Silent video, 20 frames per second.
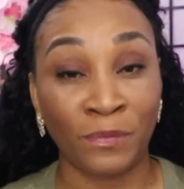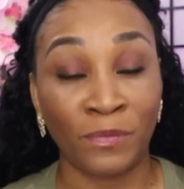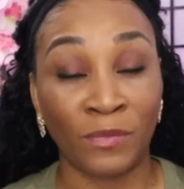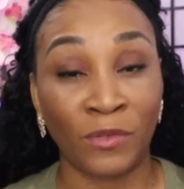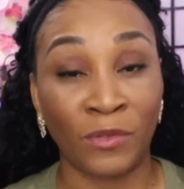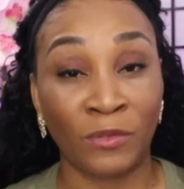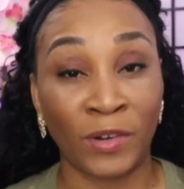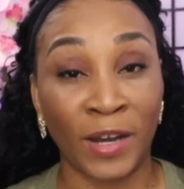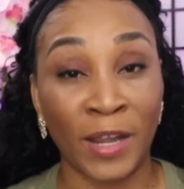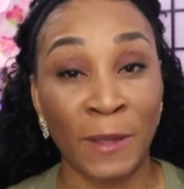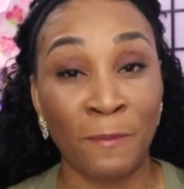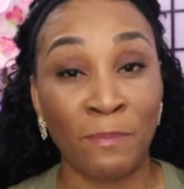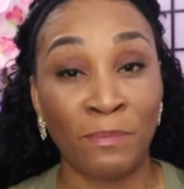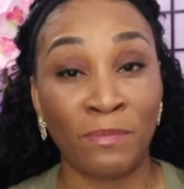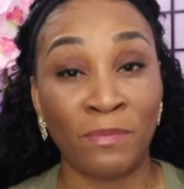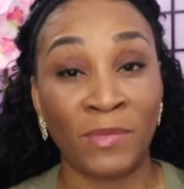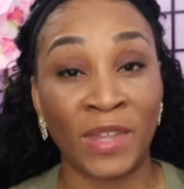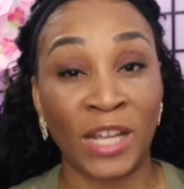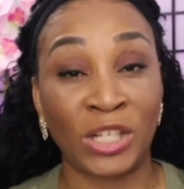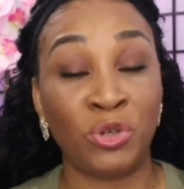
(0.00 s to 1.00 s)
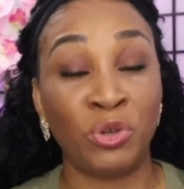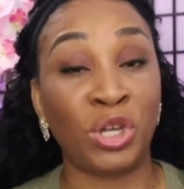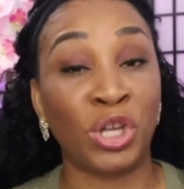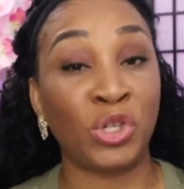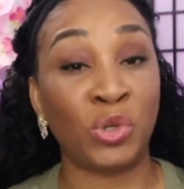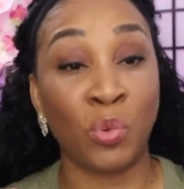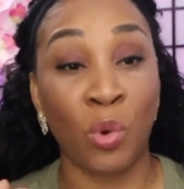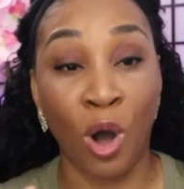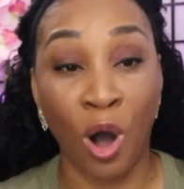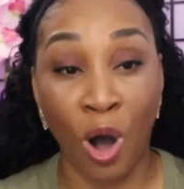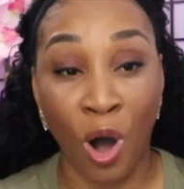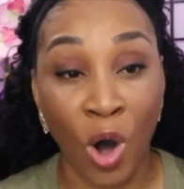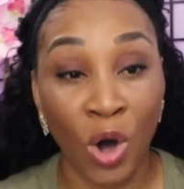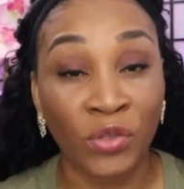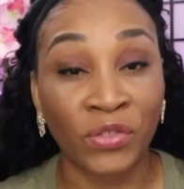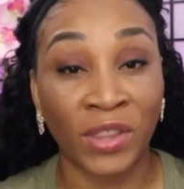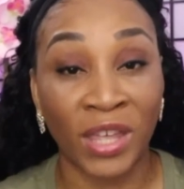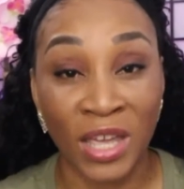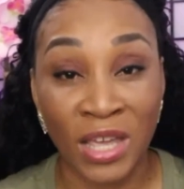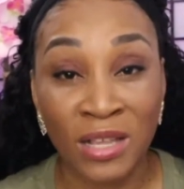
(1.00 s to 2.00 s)
right, that you can do
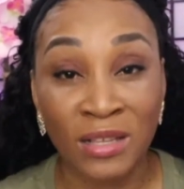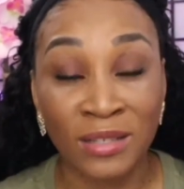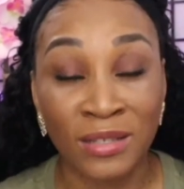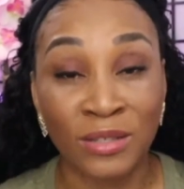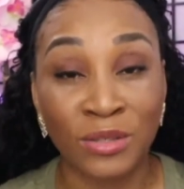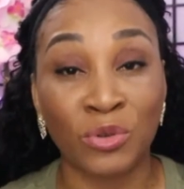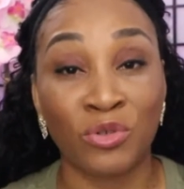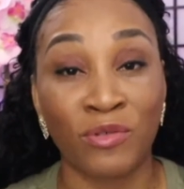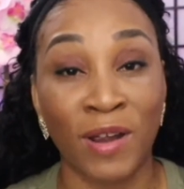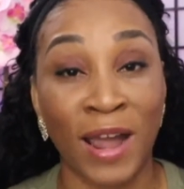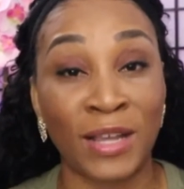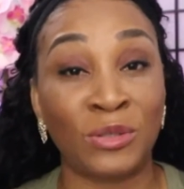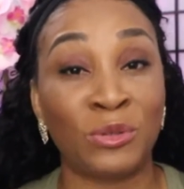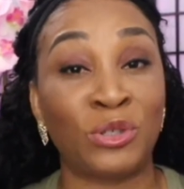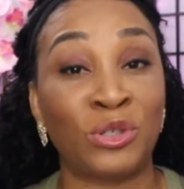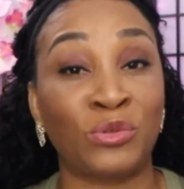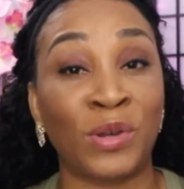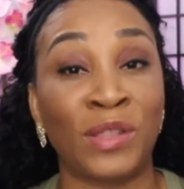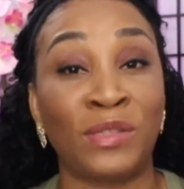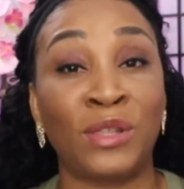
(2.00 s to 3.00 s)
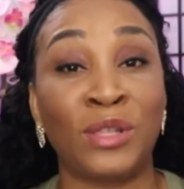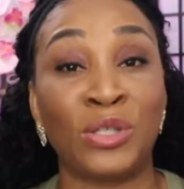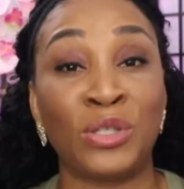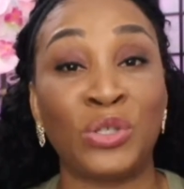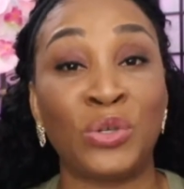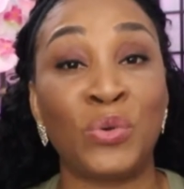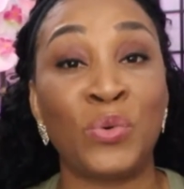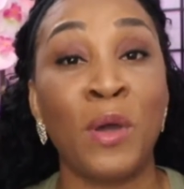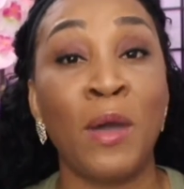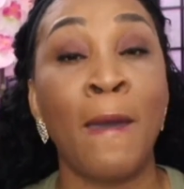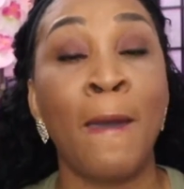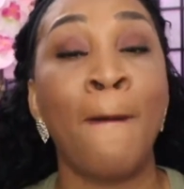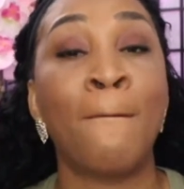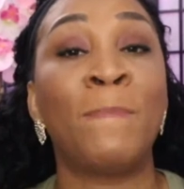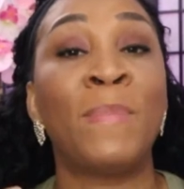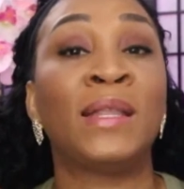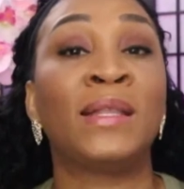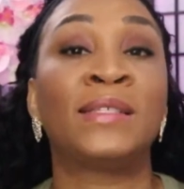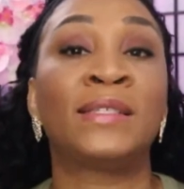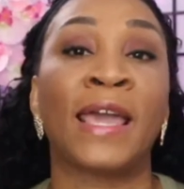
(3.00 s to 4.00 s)
all things through Christ who strengthens you,
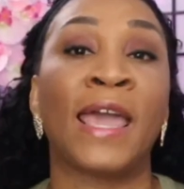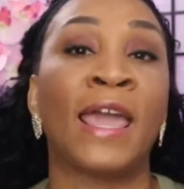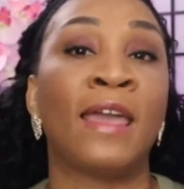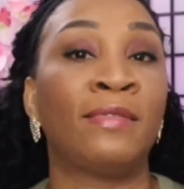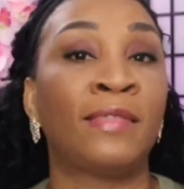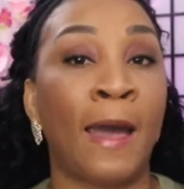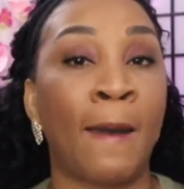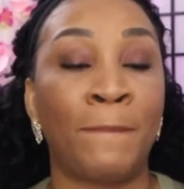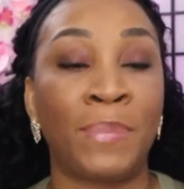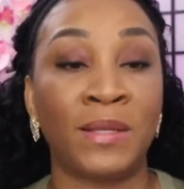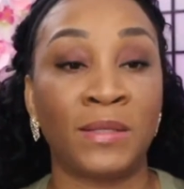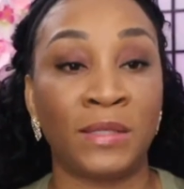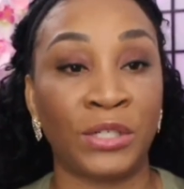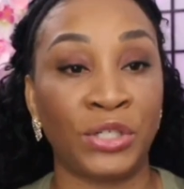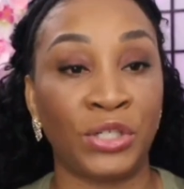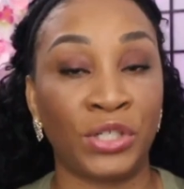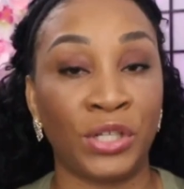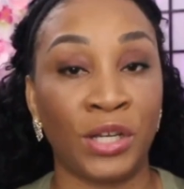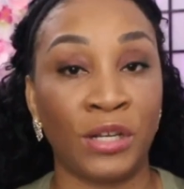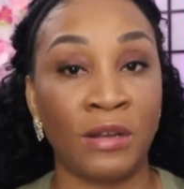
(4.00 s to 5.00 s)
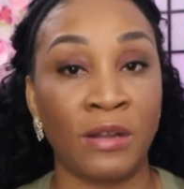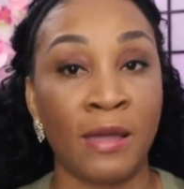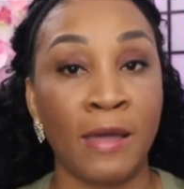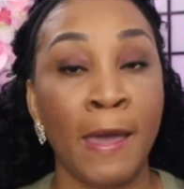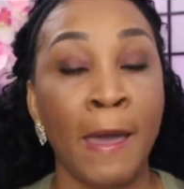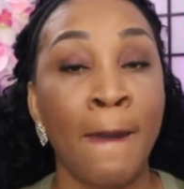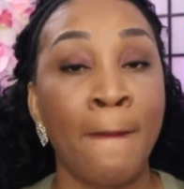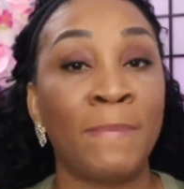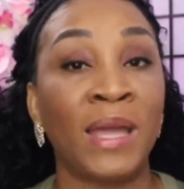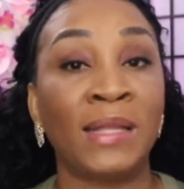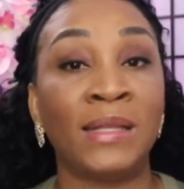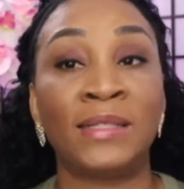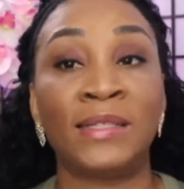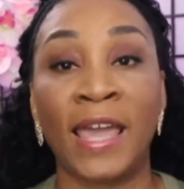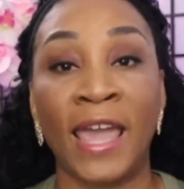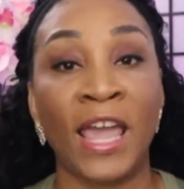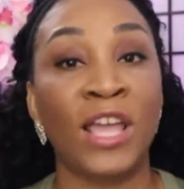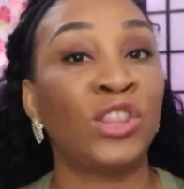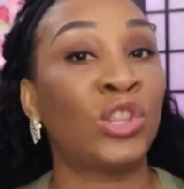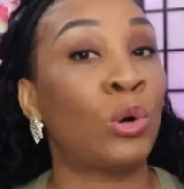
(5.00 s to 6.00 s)
maintain that position,
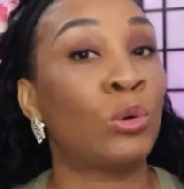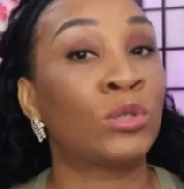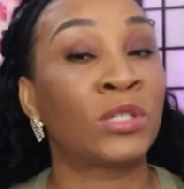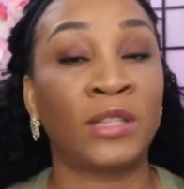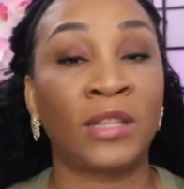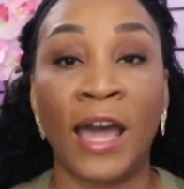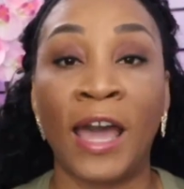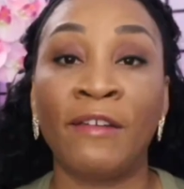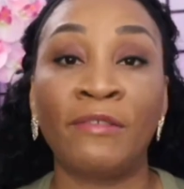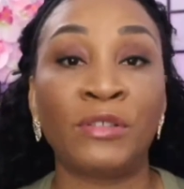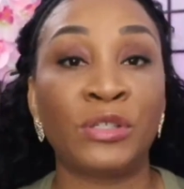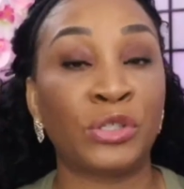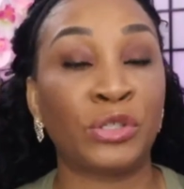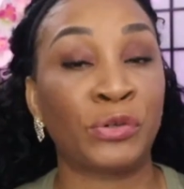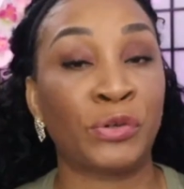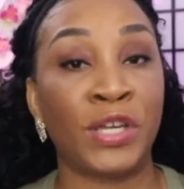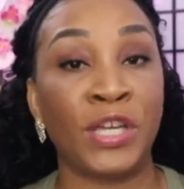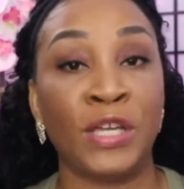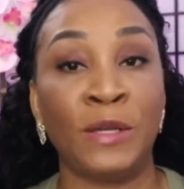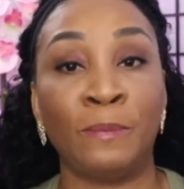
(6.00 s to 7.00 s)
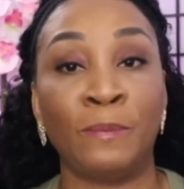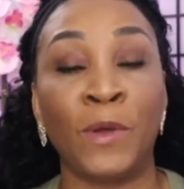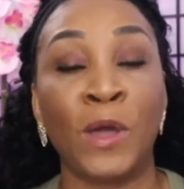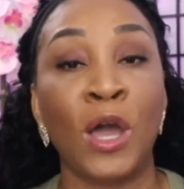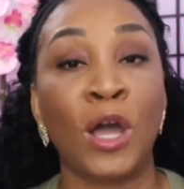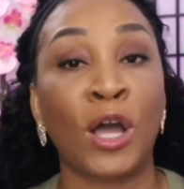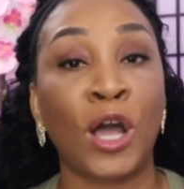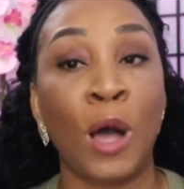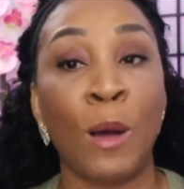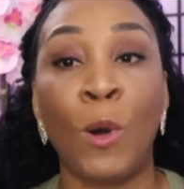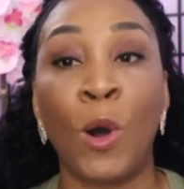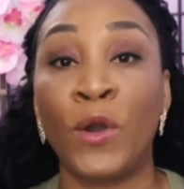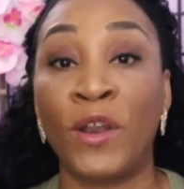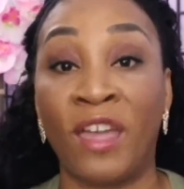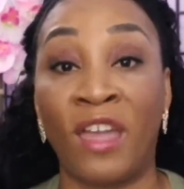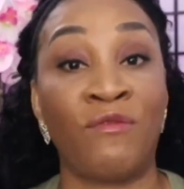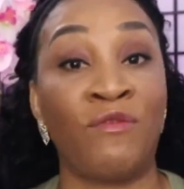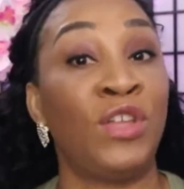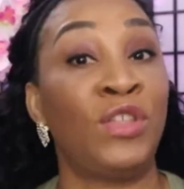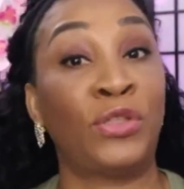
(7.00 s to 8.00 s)
maintain those live stream. Come on
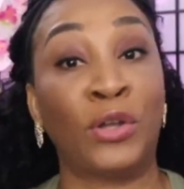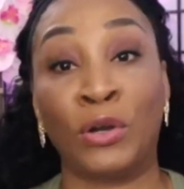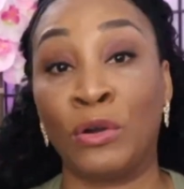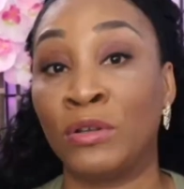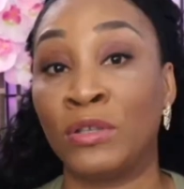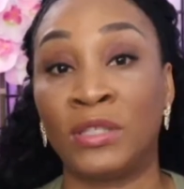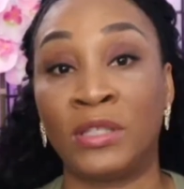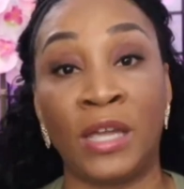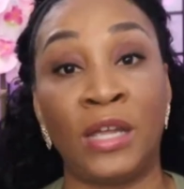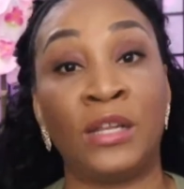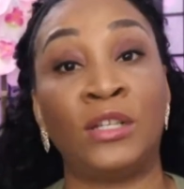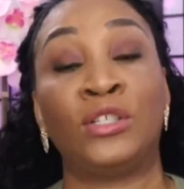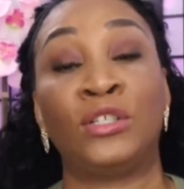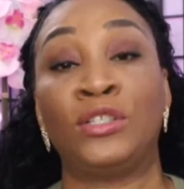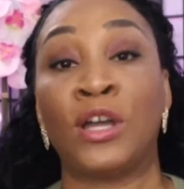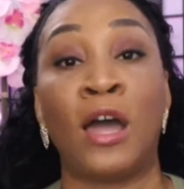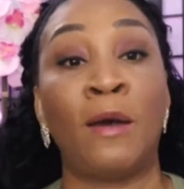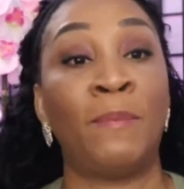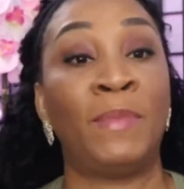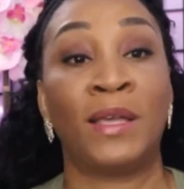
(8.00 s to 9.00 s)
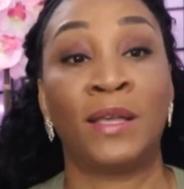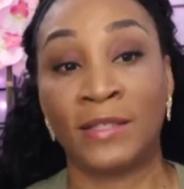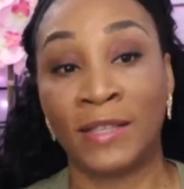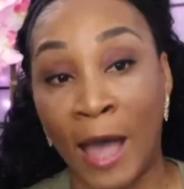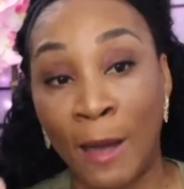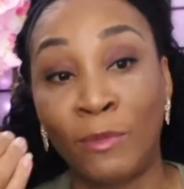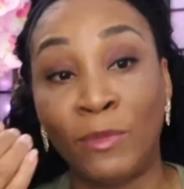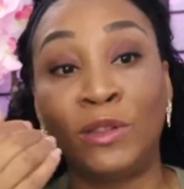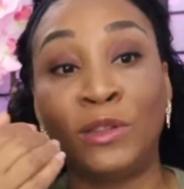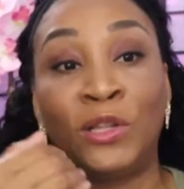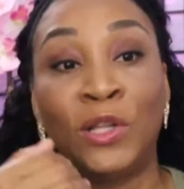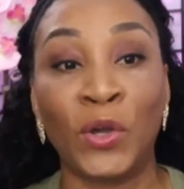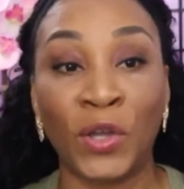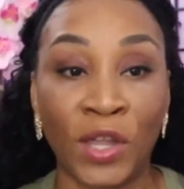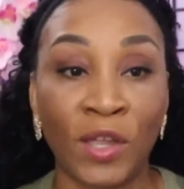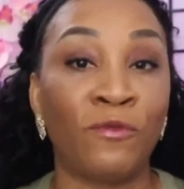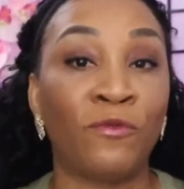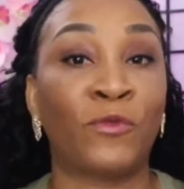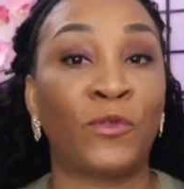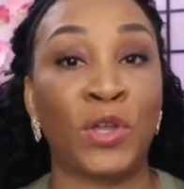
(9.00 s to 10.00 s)
every Thursday, John, because I'm
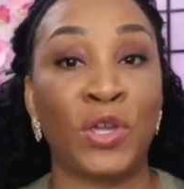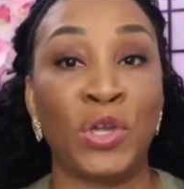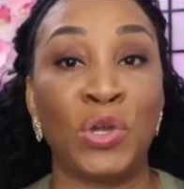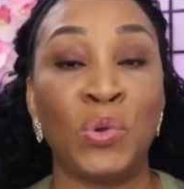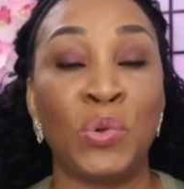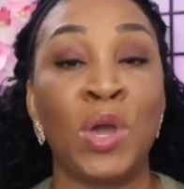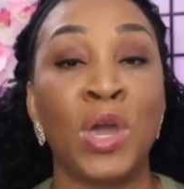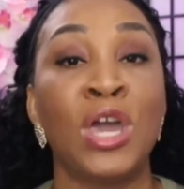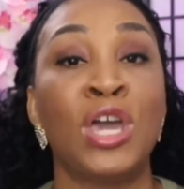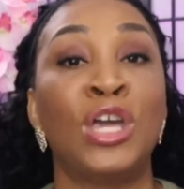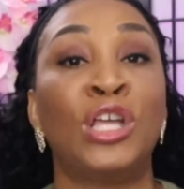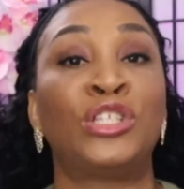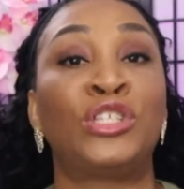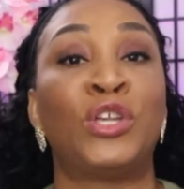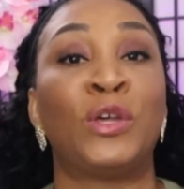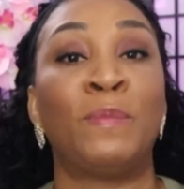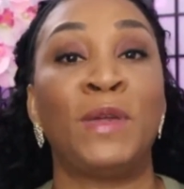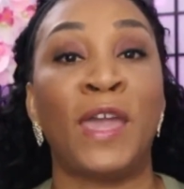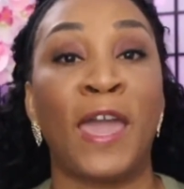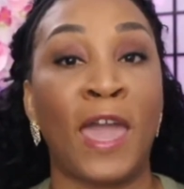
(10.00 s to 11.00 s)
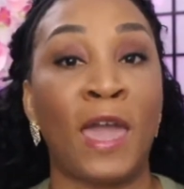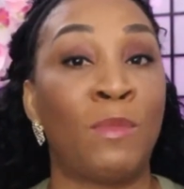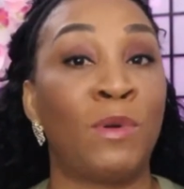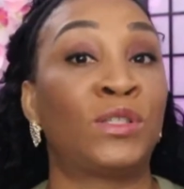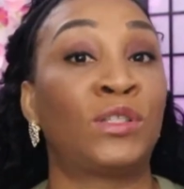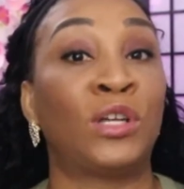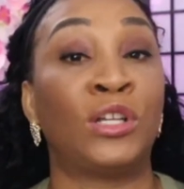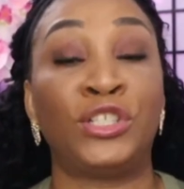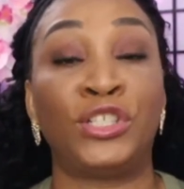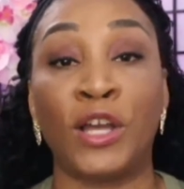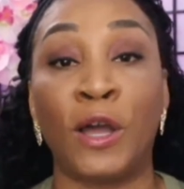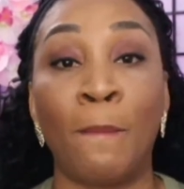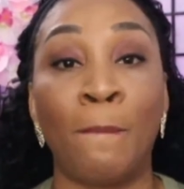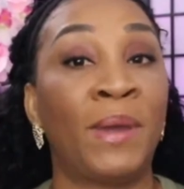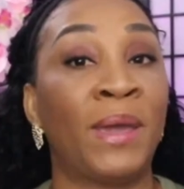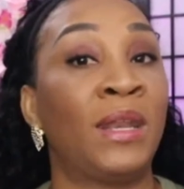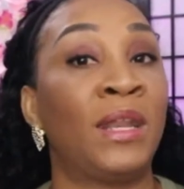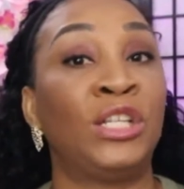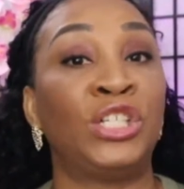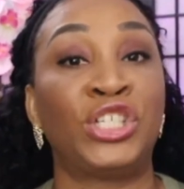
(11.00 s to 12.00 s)
looking for you to be able to
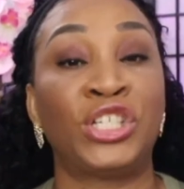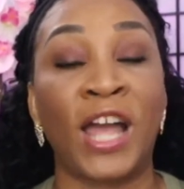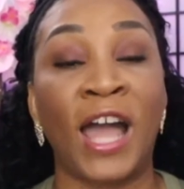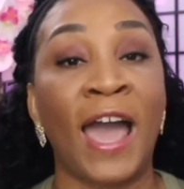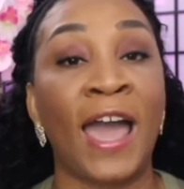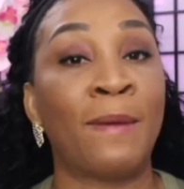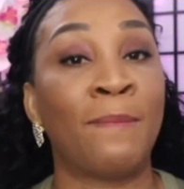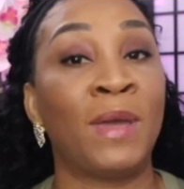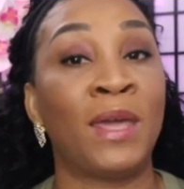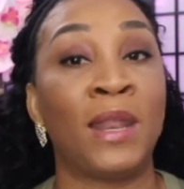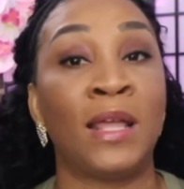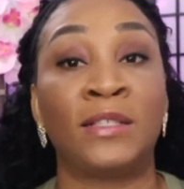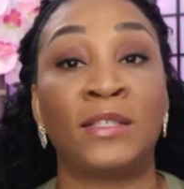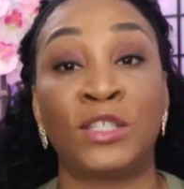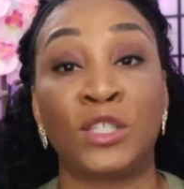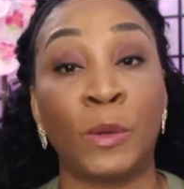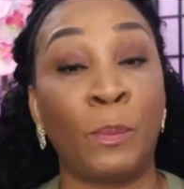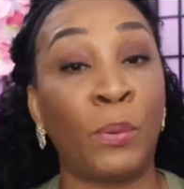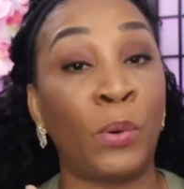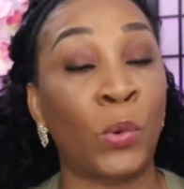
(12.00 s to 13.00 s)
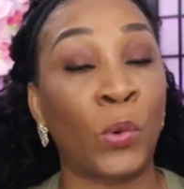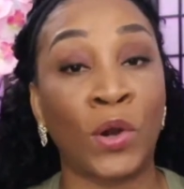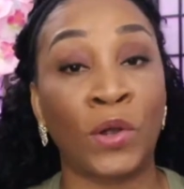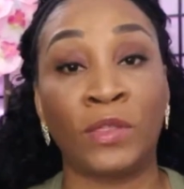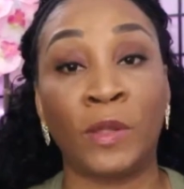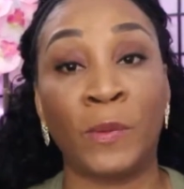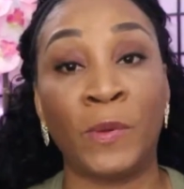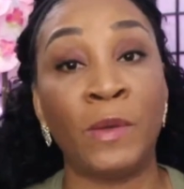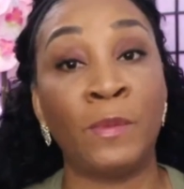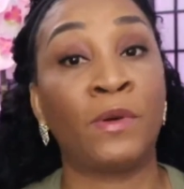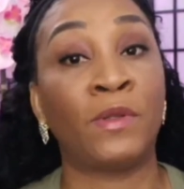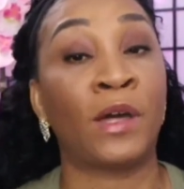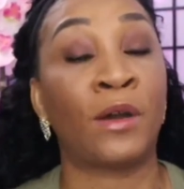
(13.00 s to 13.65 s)
jump in and chime in and support the people that